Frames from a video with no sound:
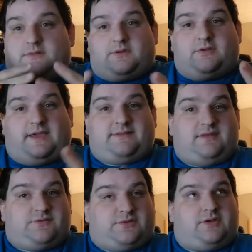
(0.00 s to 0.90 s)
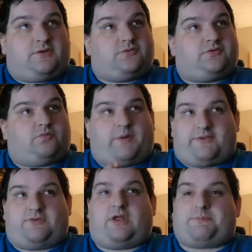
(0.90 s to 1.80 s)
Good ideas in here, just
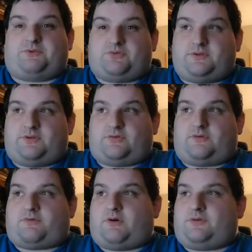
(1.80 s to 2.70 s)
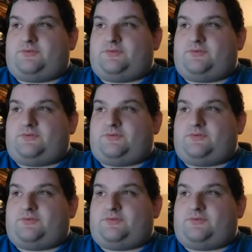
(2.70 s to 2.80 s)
wasted opportunities overall.